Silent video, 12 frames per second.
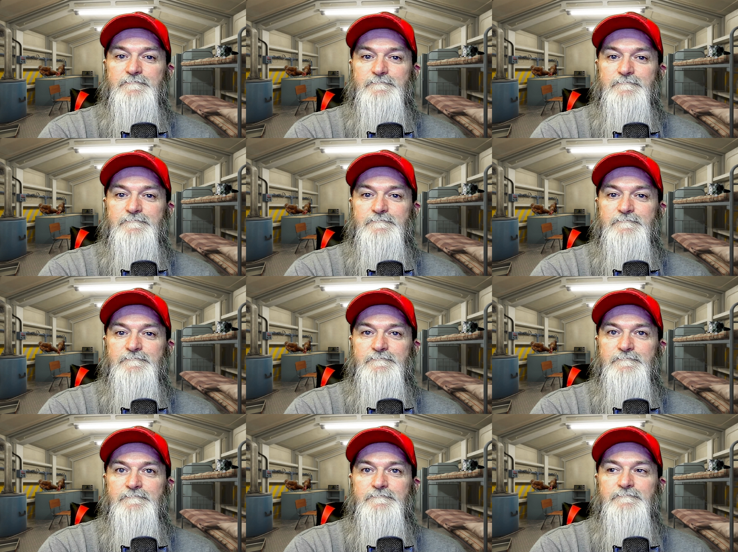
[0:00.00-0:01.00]

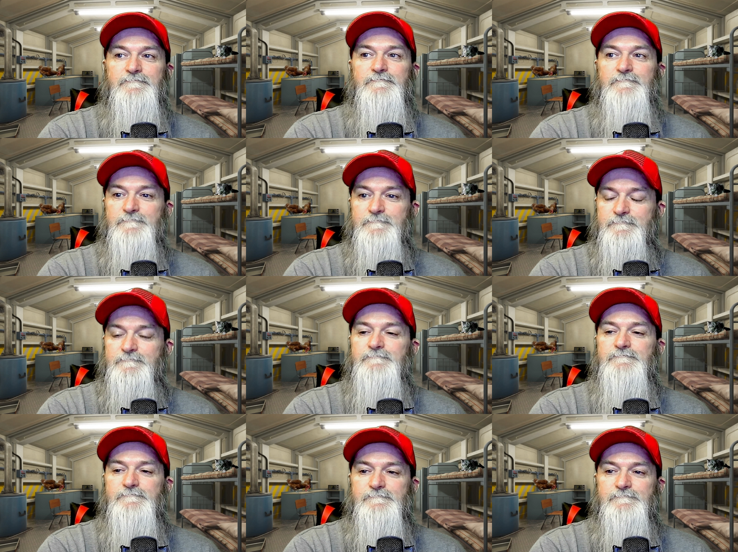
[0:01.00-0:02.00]

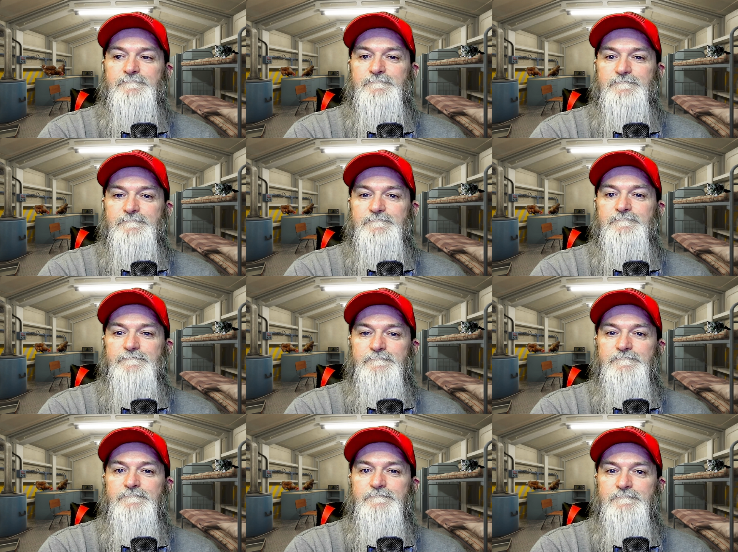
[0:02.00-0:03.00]

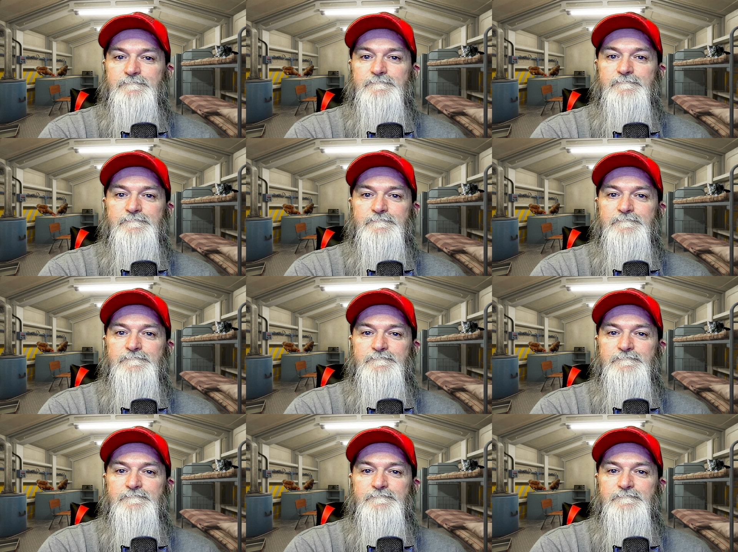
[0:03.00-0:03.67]
[no speech]